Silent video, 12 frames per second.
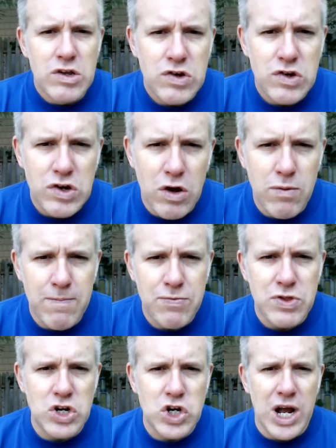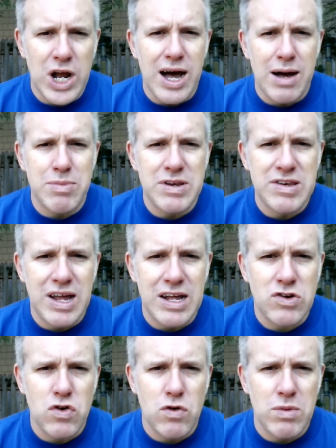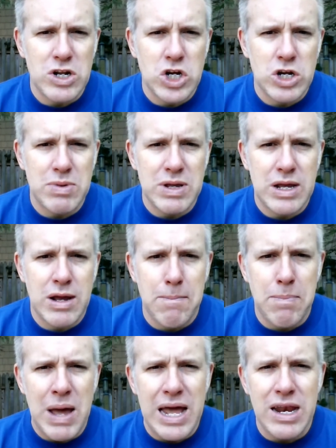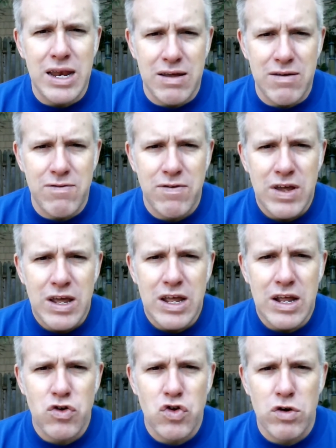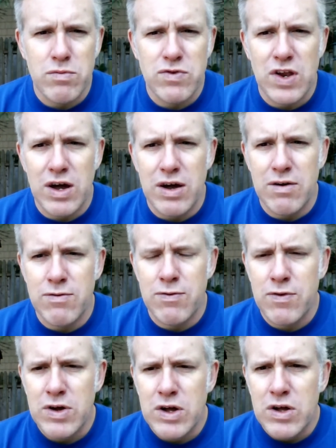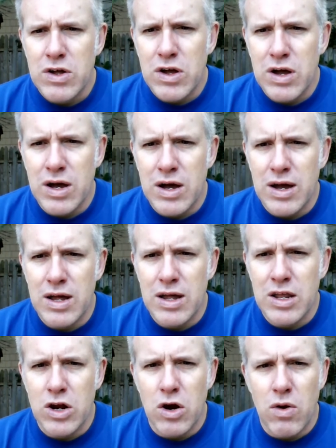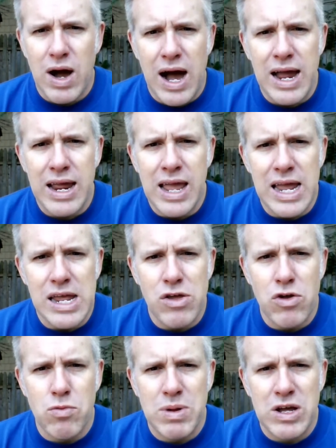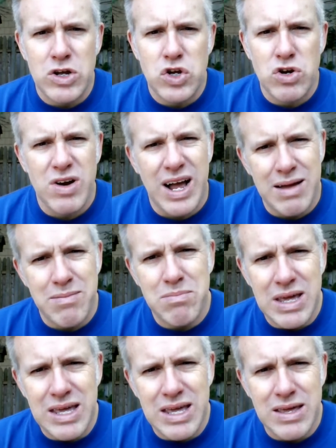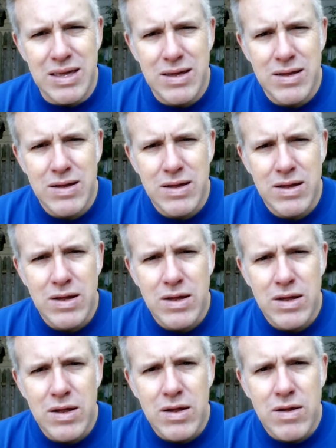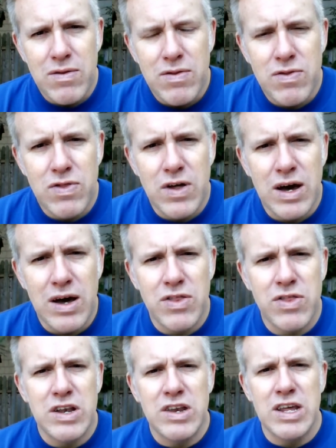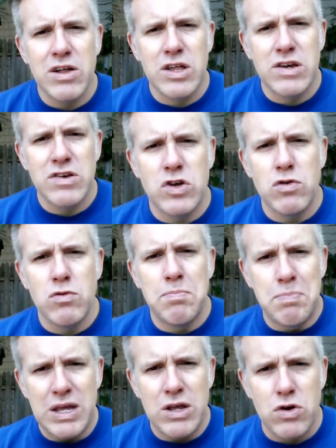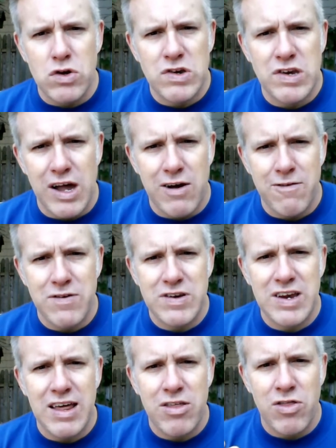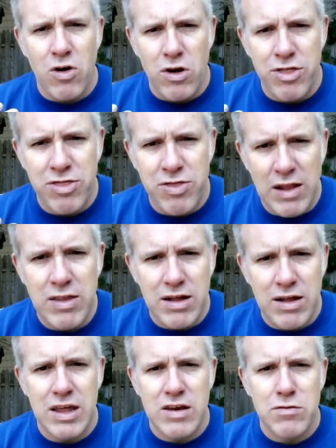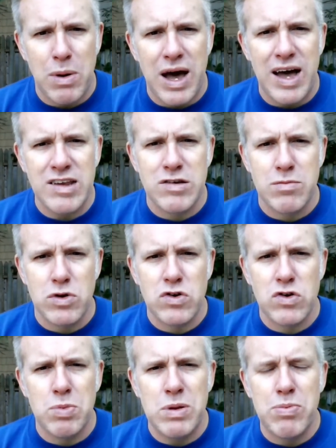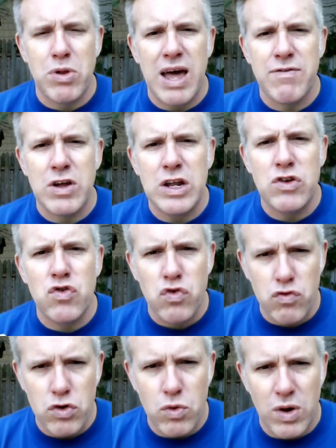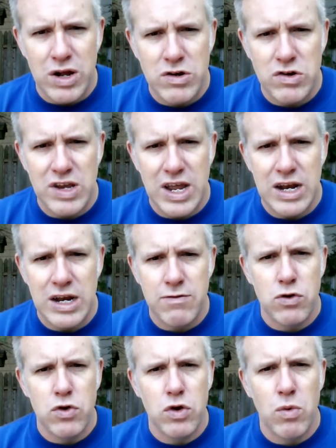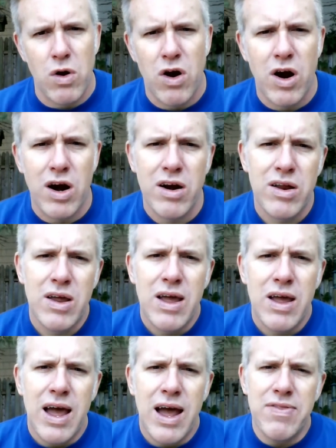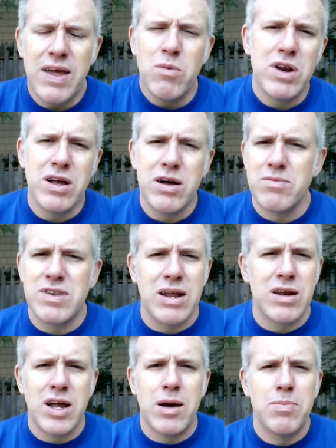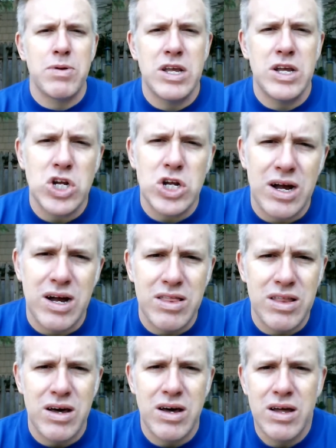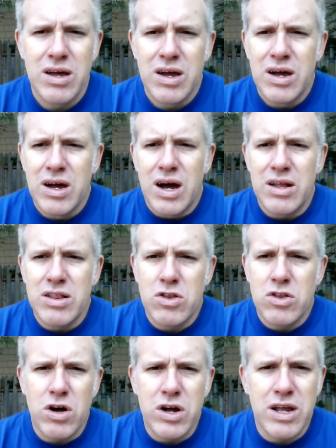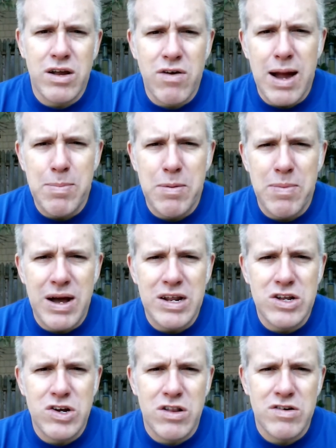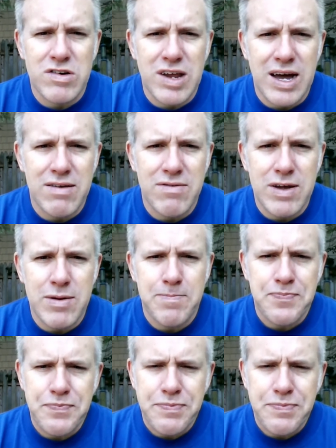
So the job is not so much to be competitive in terms of, uh, you know, I hate you because you're not me. The, the deal to be yourself as authentically as possible, so people have a true understanding of who you are. And then when it comes down to competition on the, on the talking crap about each other side of it,